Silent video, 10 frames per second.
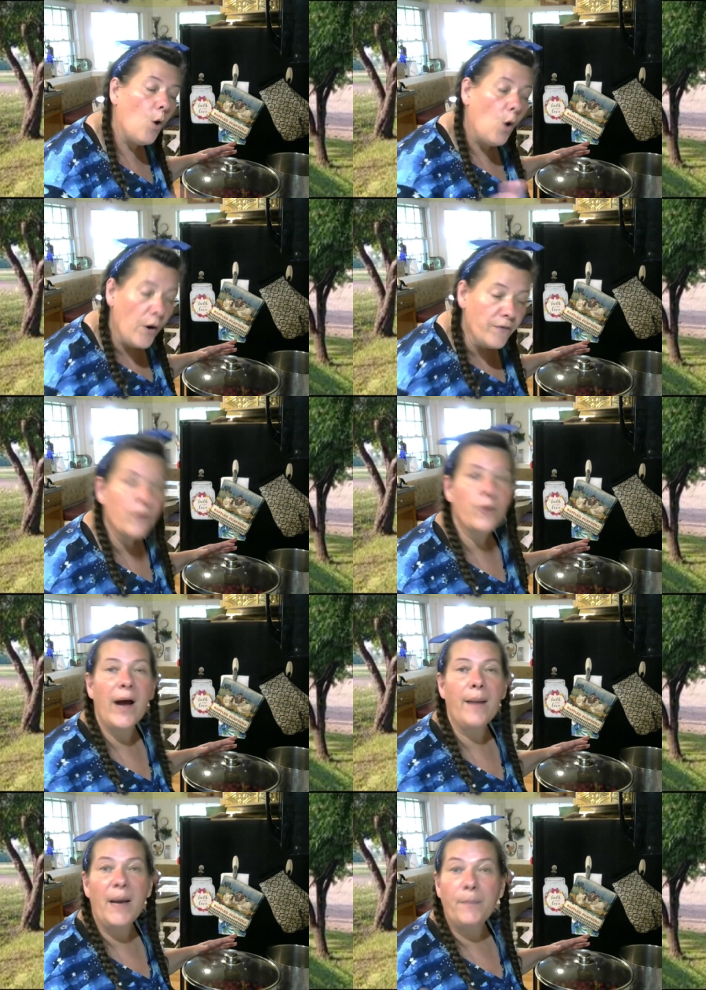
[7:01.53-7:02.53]
or for
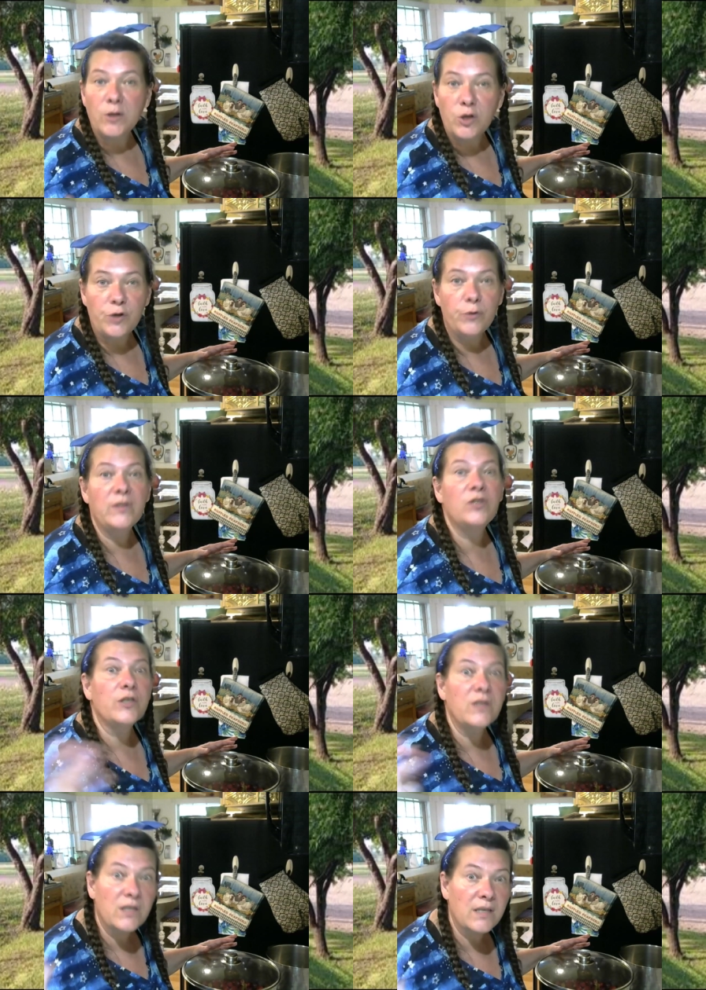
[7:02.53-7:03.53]
crab apple juice
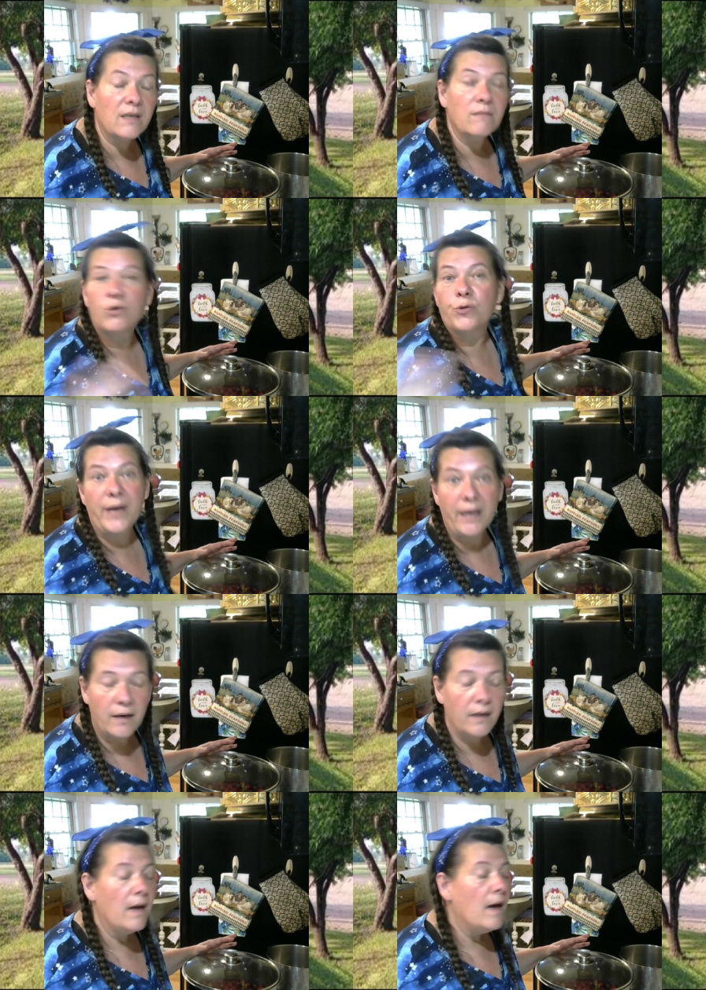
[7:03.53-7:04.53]
just to
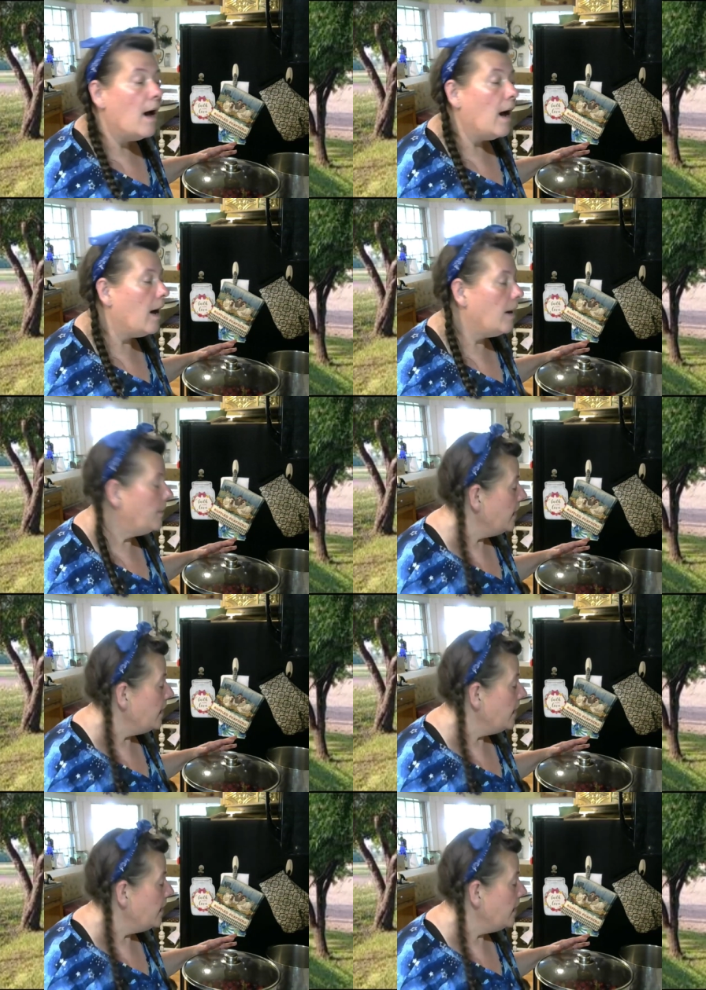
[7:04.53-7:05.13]
drink. Um,